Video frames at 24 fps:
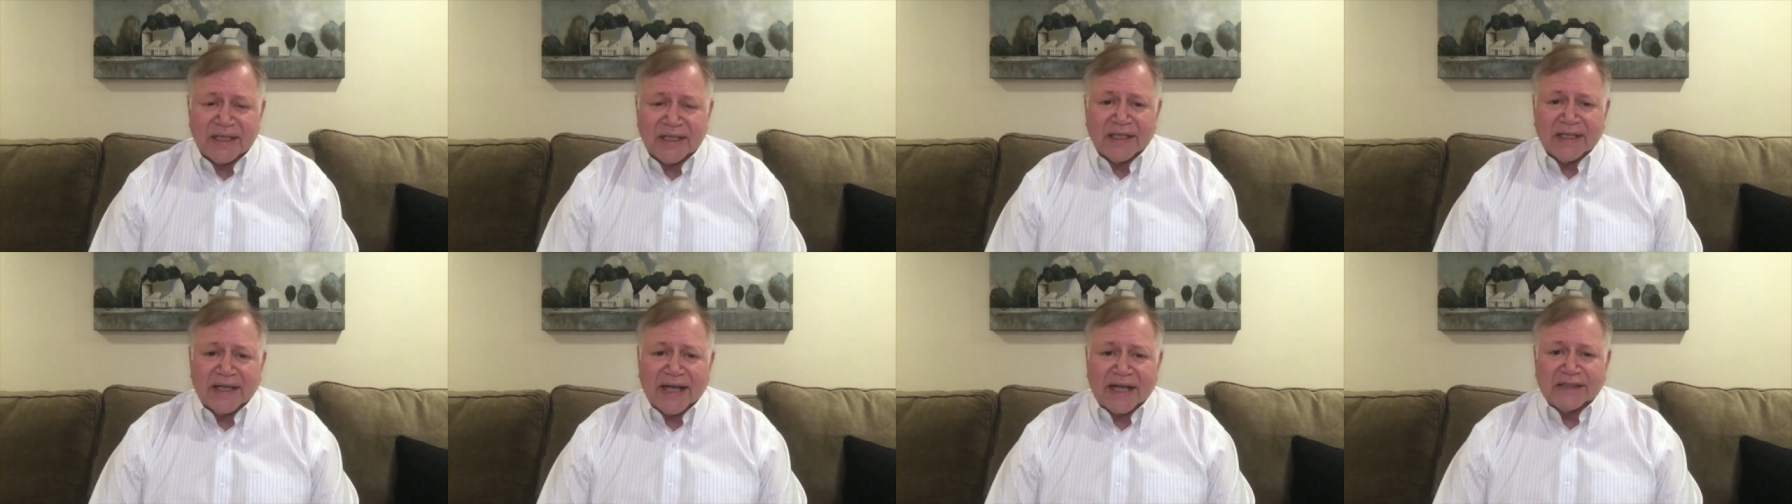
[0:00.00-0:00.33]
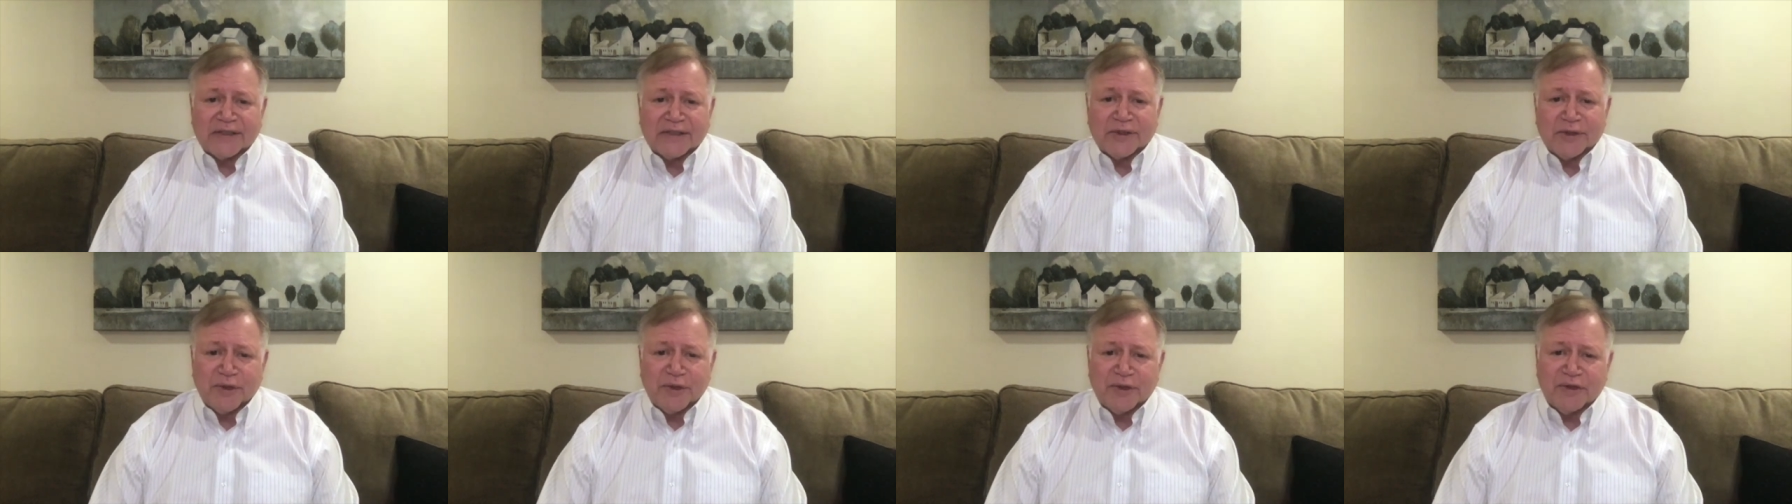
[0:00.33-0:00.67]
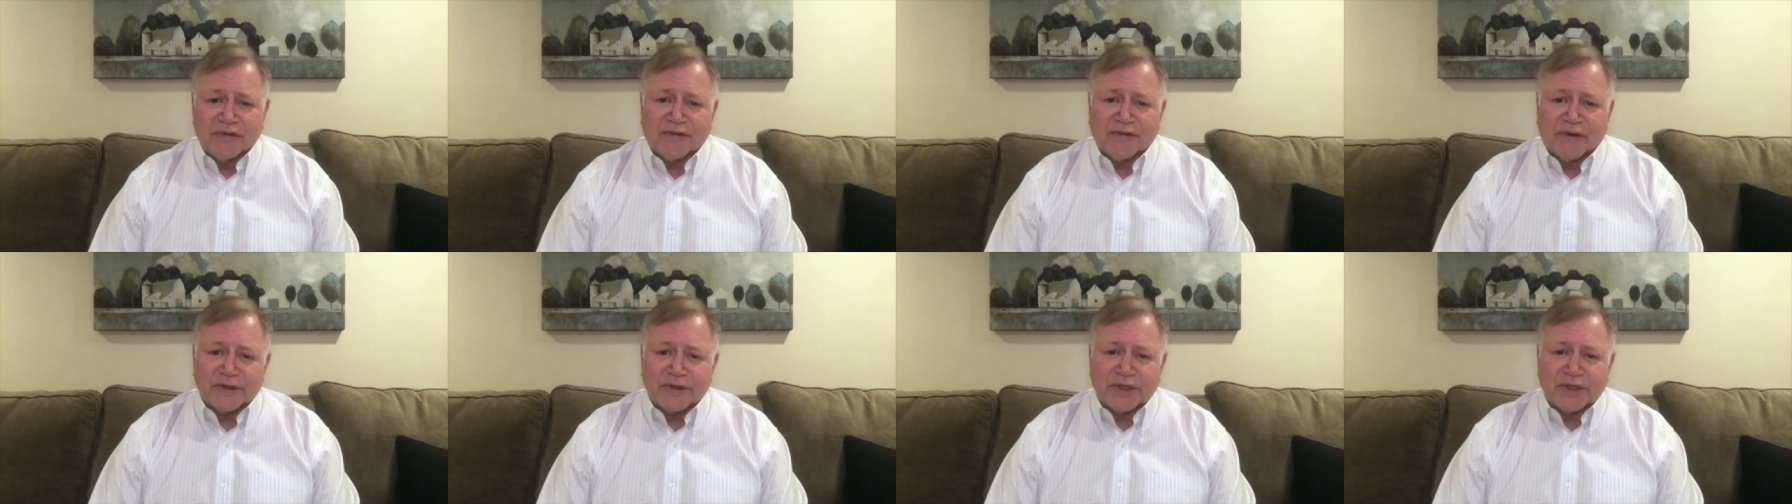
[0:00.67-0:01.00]
at the
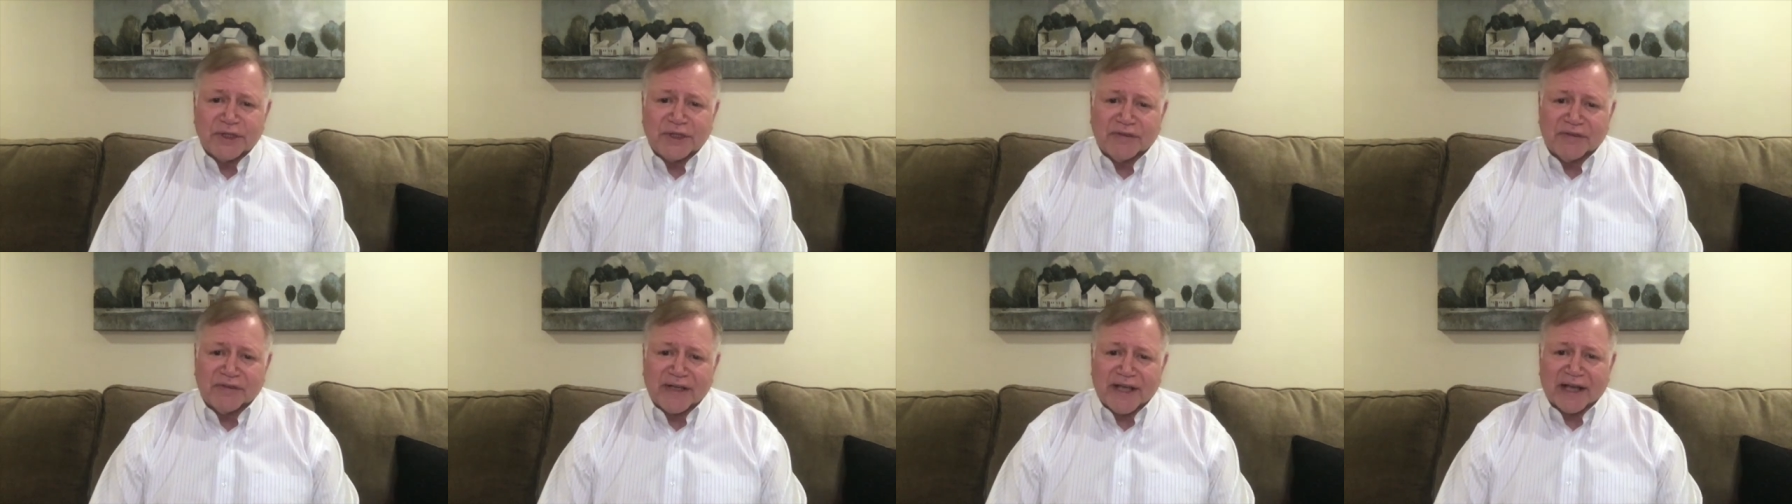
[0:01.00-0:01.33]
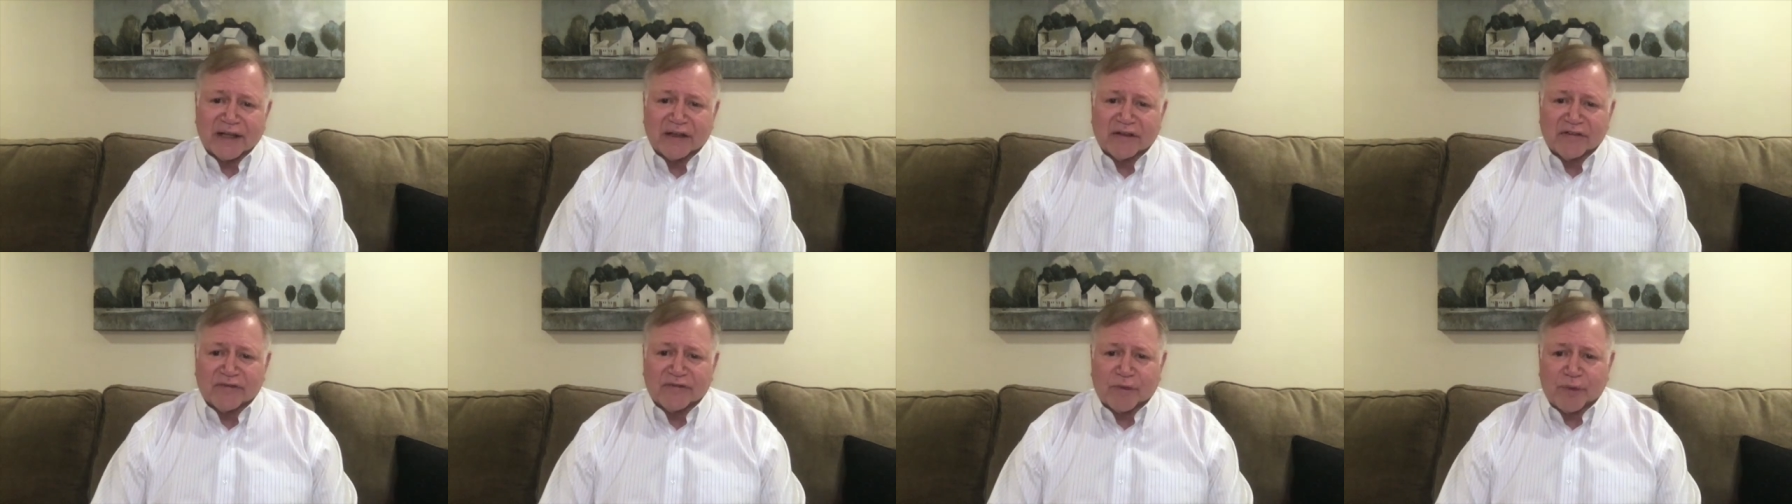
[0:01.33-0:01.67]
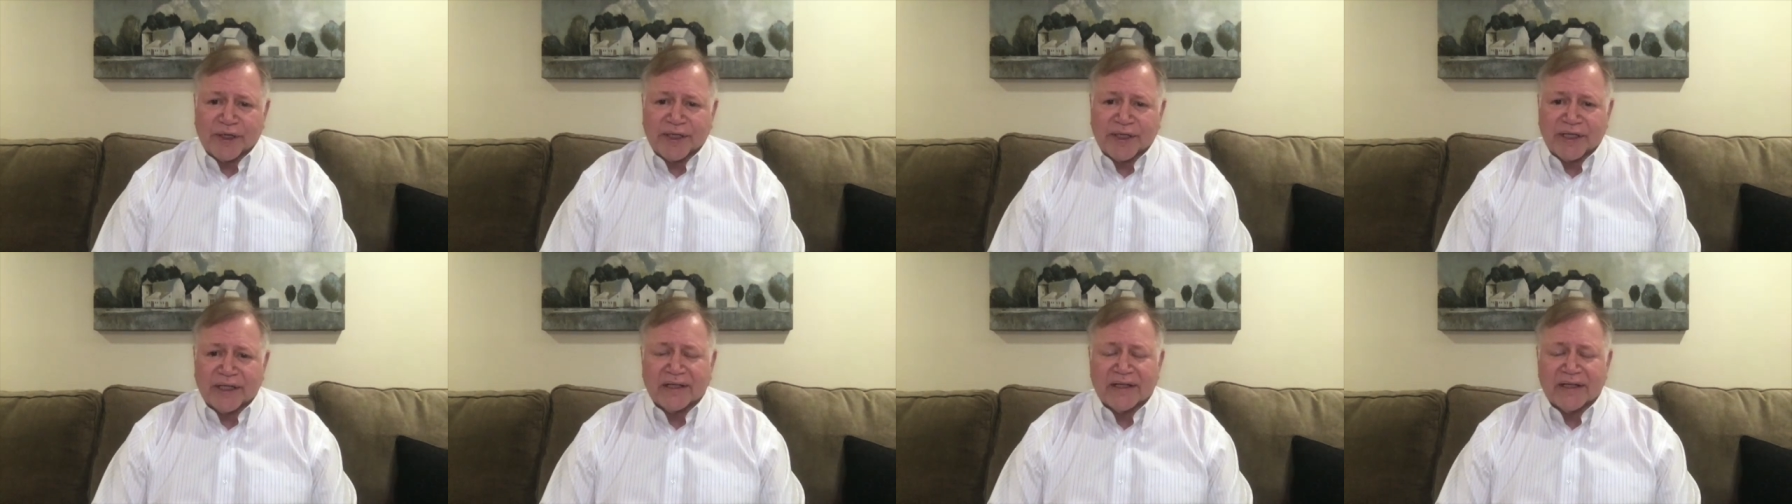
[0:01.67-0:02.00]
University of
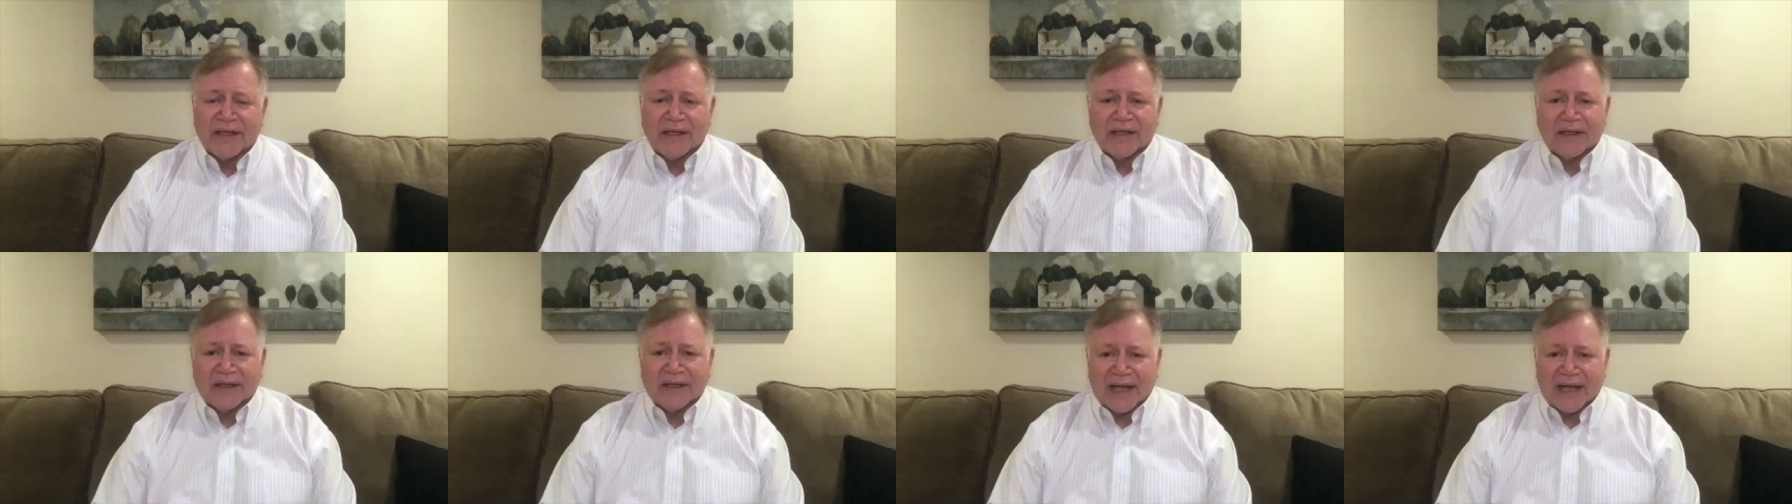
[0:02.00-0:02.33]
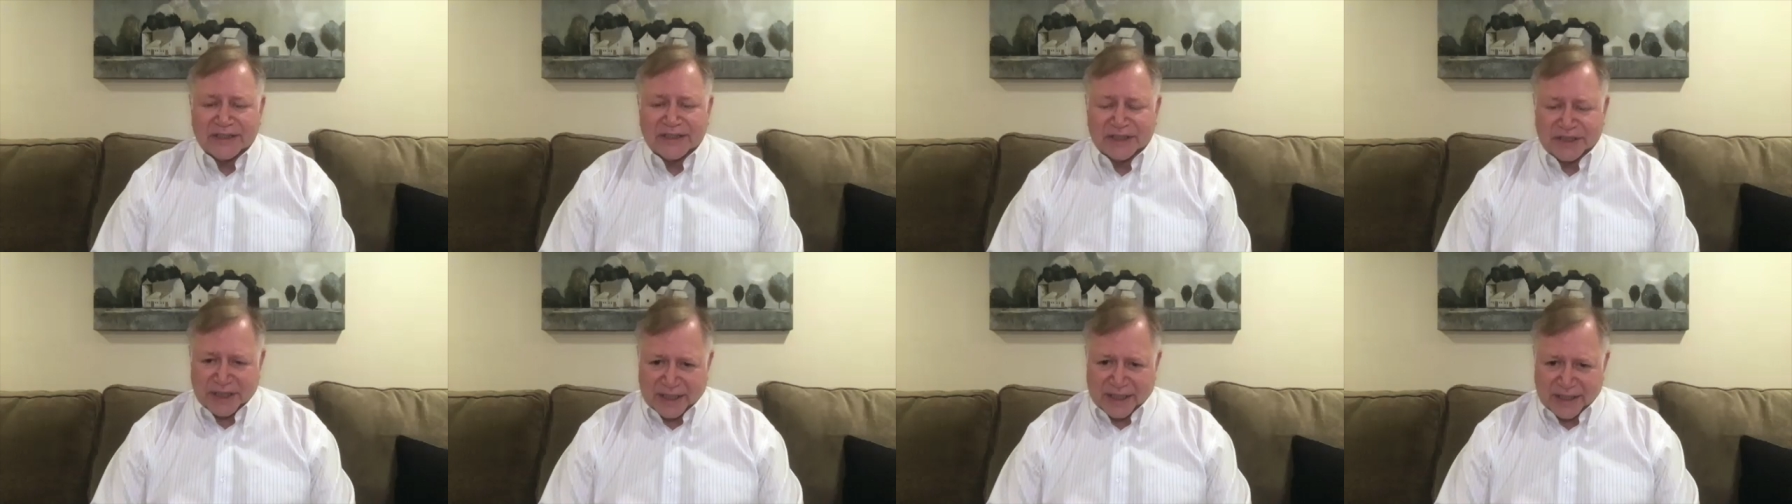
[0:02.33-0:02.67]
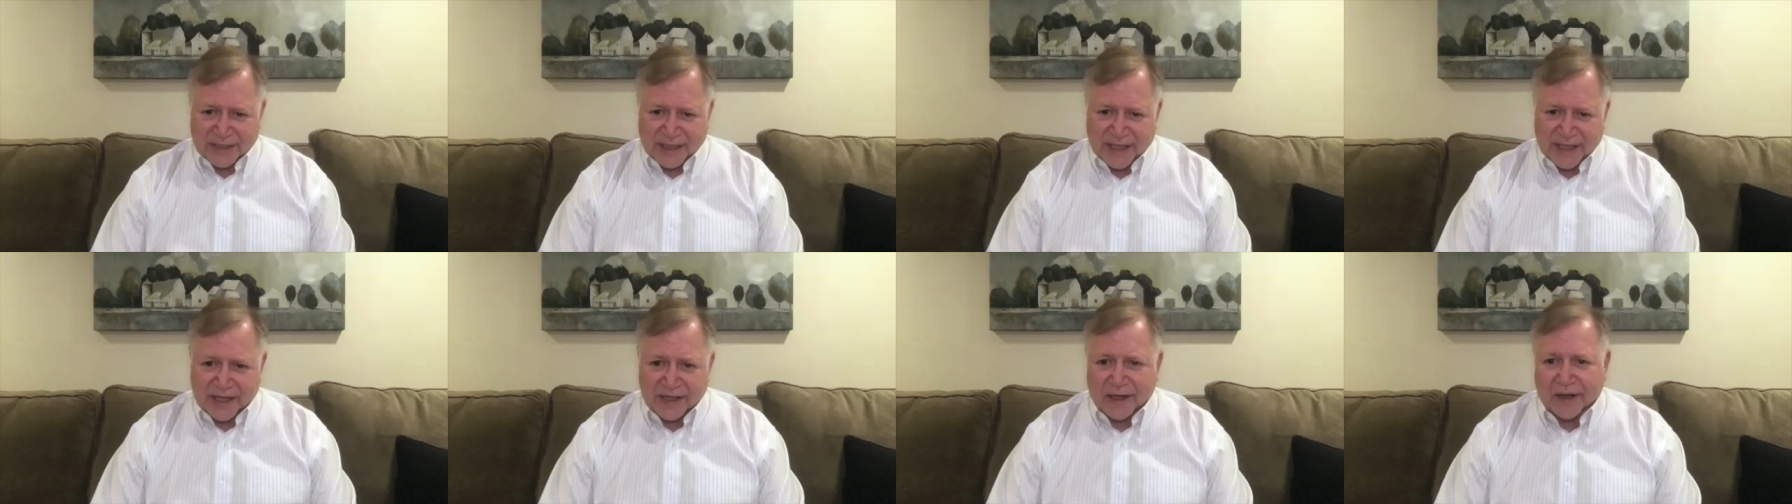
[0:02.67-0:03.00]
California at San
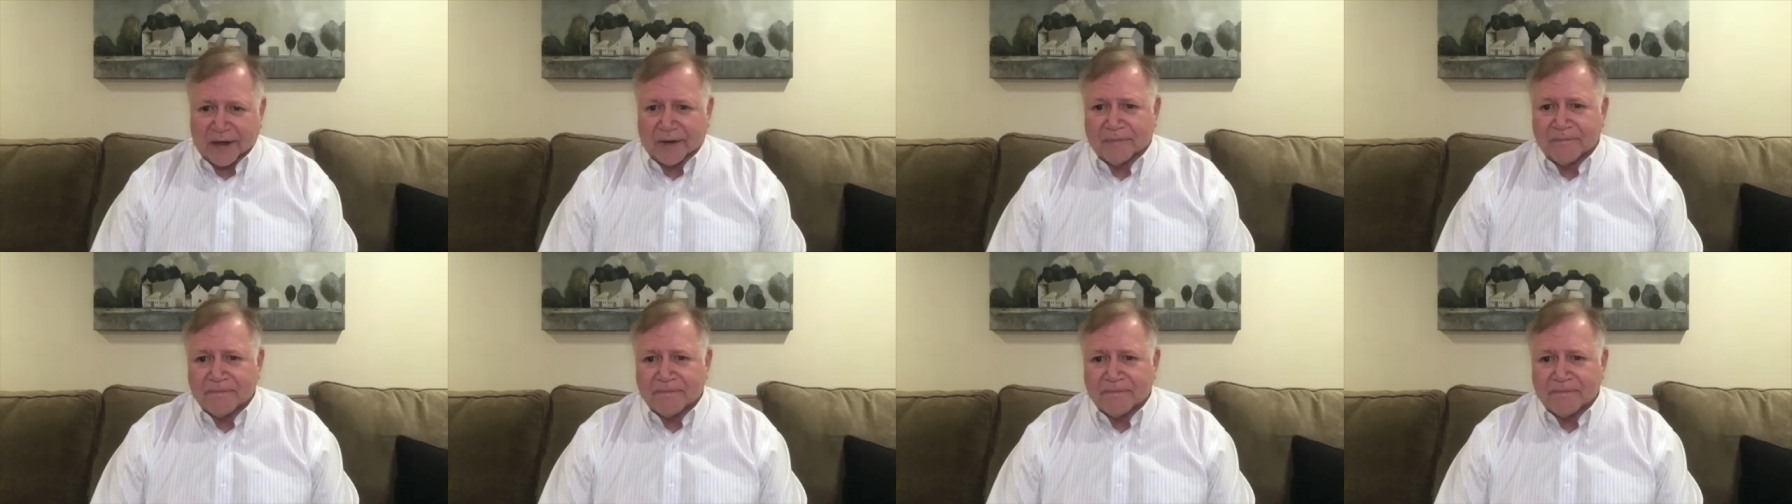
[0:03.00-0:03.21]
Diego.